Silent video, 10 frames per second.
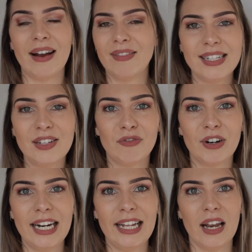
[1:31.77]
There isn't
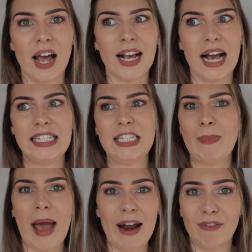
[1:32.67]
really like a
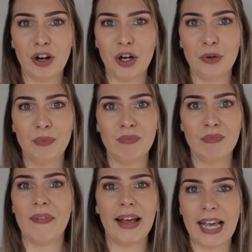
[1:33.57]
spare room
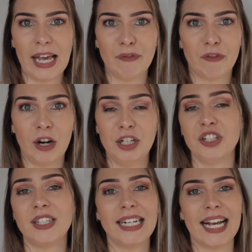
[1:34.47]
that they keep free
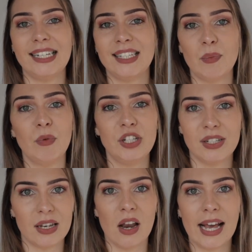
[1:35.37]
just in case someone
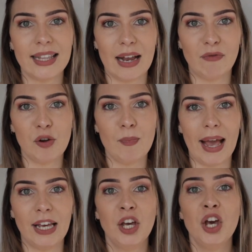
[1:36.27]
doesn't like their
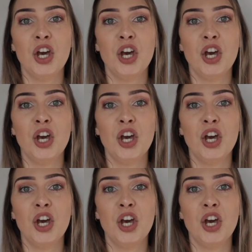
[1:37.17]
roommate.